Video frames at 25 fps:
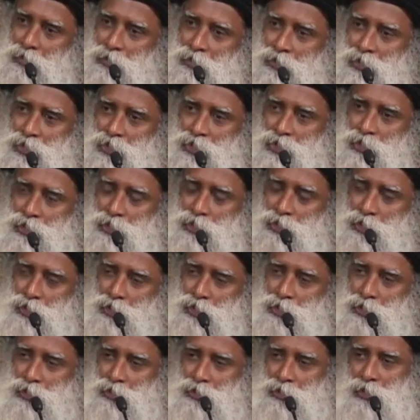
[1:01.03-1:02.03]
This
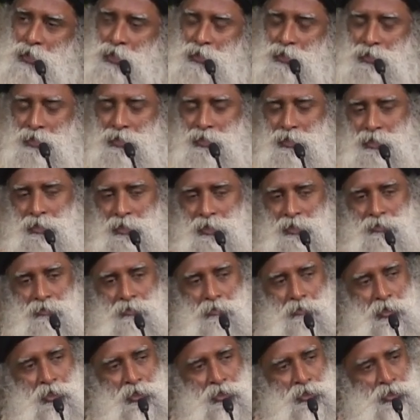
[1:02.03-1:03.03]
transition and this
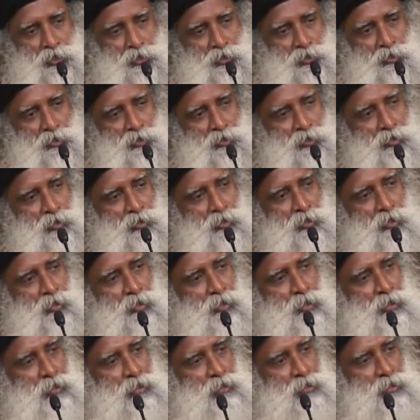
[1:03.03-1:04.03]
transformation
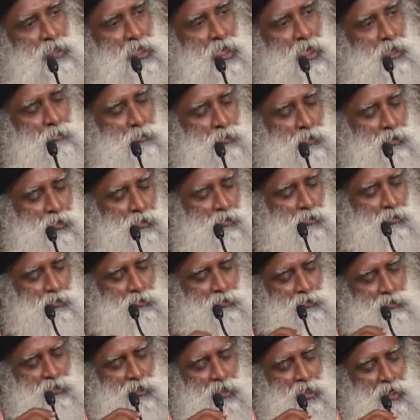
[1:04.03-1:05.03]
is happening all
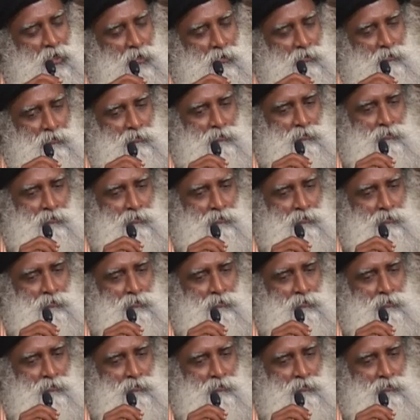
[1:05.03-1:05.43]
the time.